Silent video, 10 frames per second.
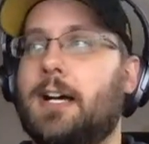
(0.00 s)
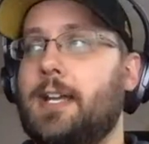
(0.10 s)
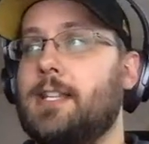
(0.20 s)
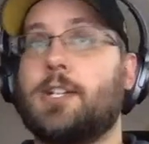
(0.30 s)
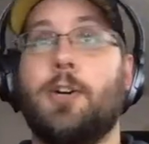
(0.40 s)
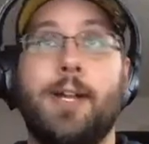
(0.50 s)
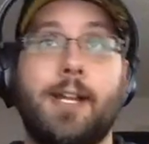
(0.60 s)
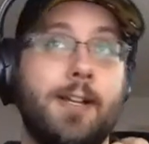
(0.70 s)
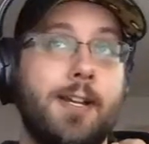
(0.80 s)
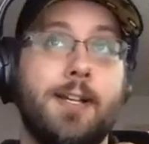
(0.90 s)

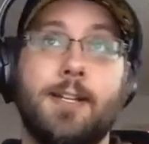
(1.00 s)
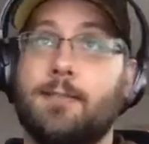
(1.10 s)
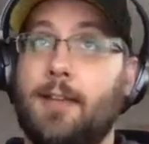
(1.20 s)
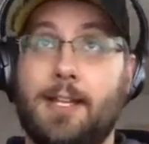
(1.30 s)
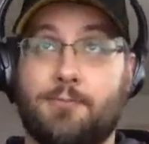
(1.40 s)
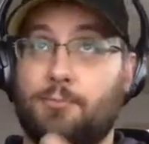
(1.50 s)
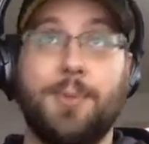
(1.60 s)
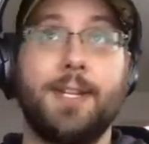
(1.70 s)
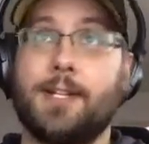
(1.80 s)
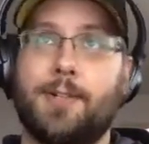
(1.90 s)
It's
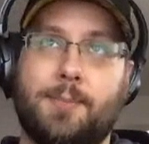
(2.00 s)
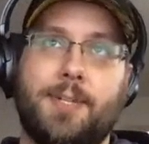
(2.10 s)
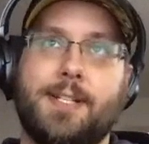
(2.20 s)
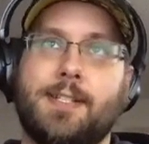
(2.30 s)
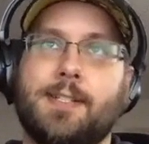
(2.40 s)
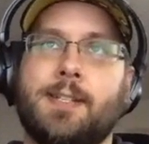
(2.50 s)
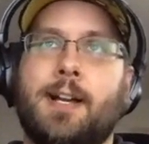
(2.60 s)
really going places,